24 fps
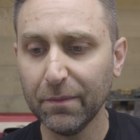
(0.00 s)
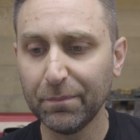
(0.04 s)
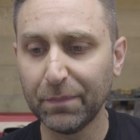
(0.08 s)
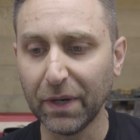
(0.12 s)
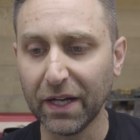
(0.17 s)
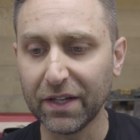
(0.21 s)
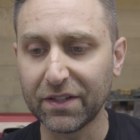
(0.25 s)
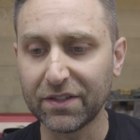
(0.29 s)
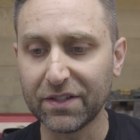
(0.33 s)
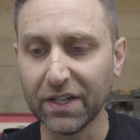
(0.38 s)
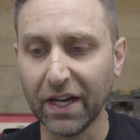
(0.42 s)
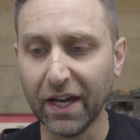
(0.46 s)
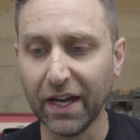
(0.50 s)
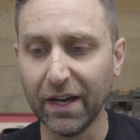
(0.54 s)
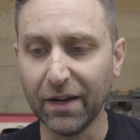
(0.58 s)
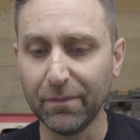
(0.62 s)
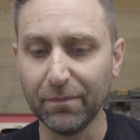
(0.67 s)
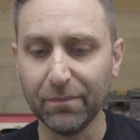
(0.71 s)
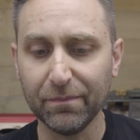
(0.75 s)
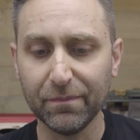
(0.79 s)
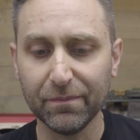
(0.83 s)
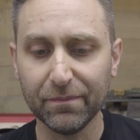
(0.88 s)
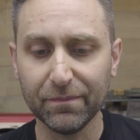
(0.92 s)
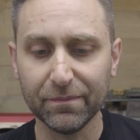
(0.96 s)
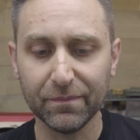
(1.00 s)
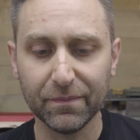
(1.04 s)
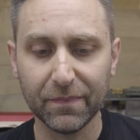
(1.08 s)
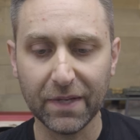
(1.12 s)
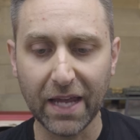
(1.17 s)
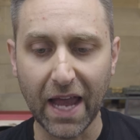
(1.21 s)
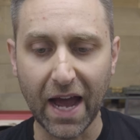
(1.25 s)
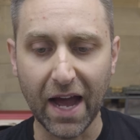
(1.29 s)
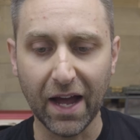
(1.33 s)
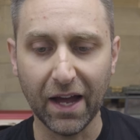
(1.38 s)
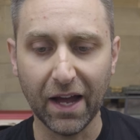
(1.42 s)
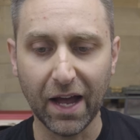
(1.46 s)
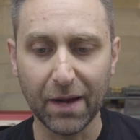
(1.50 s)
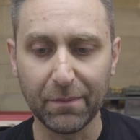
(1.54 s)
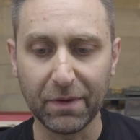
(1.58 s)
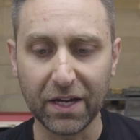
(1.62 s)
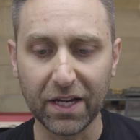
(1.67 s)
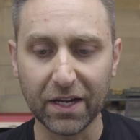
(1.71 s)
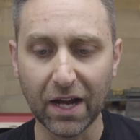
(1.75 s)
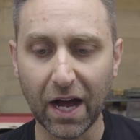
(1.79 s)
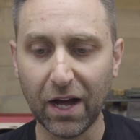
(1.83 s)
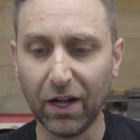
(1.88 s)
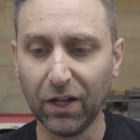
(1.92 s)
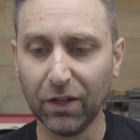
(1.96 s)
But uh, yeah, I
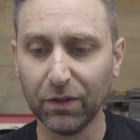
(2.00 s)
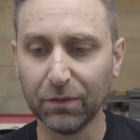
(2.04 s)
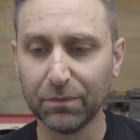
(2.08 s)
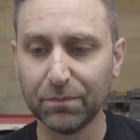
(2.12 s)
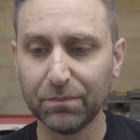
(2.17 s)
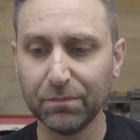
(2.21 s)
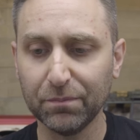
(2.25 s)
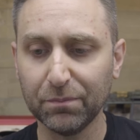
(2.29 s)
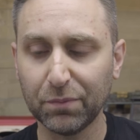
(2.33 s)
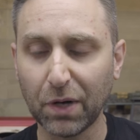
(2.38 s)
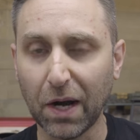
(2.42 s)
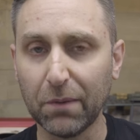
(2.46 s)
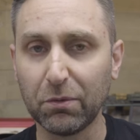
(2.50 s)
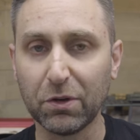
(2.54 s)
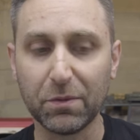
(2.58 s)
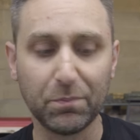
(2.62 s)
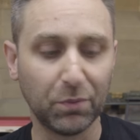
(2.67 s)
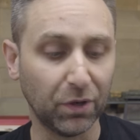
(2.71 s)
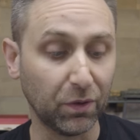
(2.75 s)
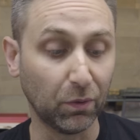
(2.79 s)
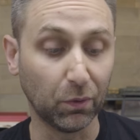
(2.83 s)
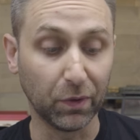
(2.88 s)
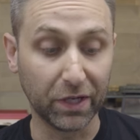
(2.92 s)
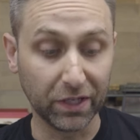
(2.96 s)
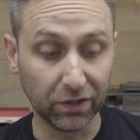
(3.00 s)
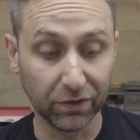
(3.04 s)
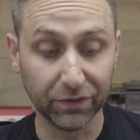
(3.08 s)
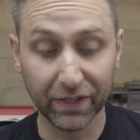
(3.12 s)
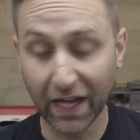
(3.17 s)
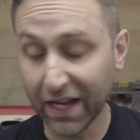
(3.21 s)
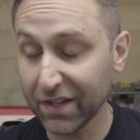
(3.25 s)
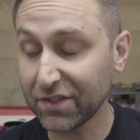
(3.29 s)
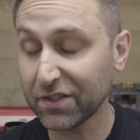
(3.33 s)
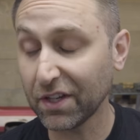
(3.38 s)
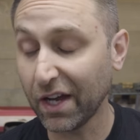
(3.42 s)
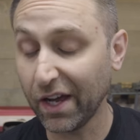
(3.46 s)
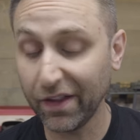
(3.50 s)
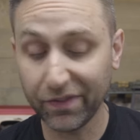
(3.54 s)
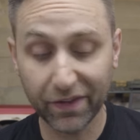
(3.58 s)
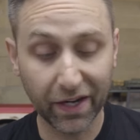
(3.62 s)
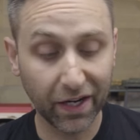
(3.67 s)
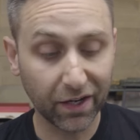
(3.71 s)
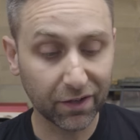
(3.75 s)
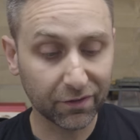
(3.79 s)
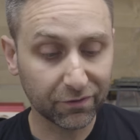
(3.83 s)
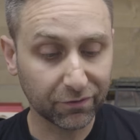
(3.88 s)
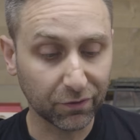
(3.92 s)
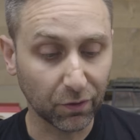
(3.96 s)
mean, I'll probably put real nuts on
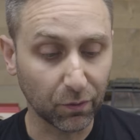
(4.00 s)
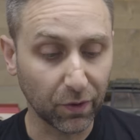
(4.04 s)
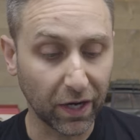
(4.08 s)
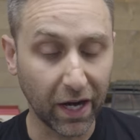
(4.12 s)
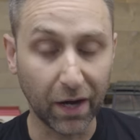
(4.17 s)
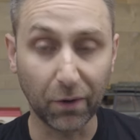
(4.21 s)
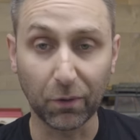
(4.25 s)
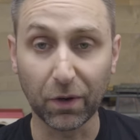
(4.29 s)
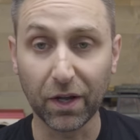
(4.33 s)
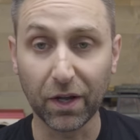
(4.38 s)
there for when I